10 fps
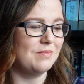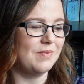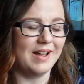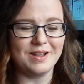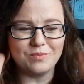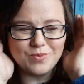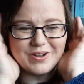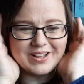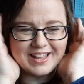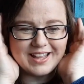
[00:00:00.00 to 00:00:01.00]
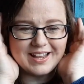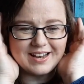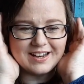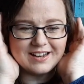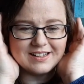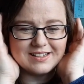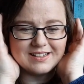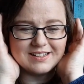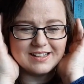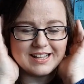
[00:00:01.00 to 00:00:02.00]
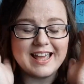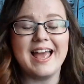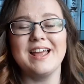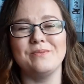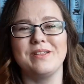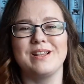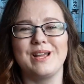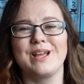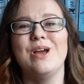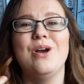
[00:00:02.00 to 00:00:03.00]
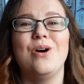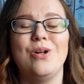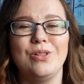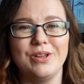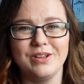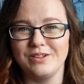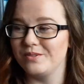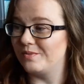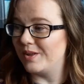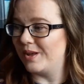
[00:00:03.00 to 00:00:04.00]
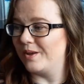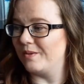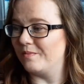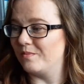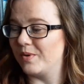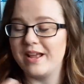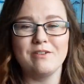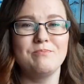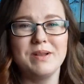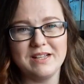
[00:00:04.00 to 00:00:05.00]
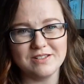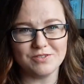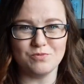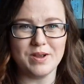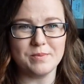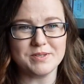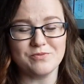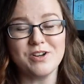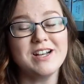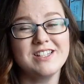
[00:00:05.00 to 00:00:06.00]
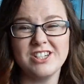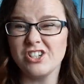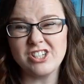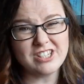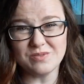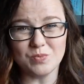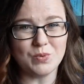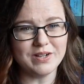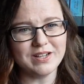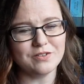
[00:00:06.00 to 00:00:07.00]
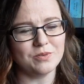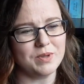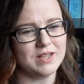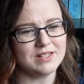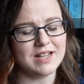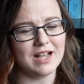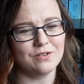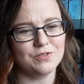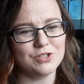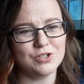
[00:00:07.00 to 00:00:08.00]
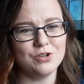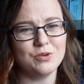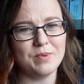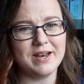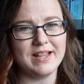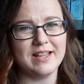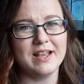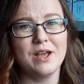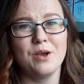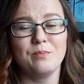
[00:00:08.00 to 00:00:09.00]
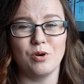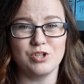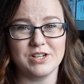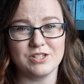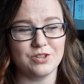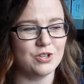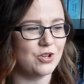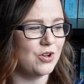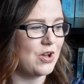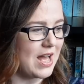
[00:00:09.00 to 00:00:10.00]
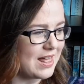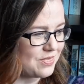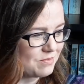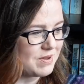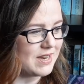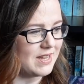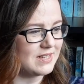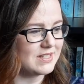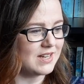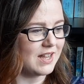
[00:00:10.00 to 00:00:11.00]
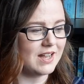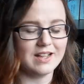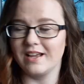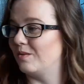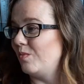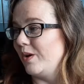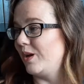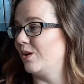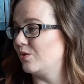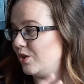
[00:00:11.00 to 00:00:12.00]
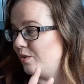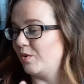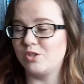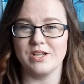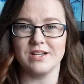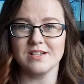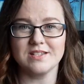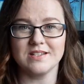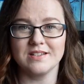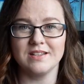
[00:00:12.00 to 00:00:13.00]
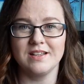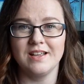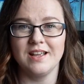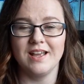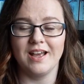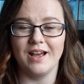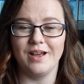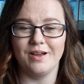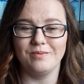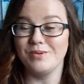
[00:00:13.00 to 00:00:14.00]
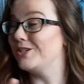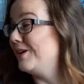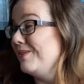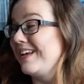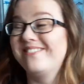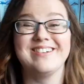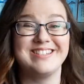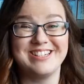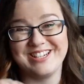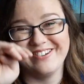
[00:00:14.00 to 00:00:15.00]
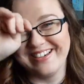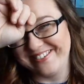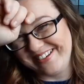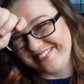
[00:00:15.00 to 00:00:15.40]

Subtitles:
am working again with like all the when I have millions of whips, I've realised it just doesn't work for me to have so many projects on the go. At the minute, I am working on 2 projects, which I will get around to showing you in a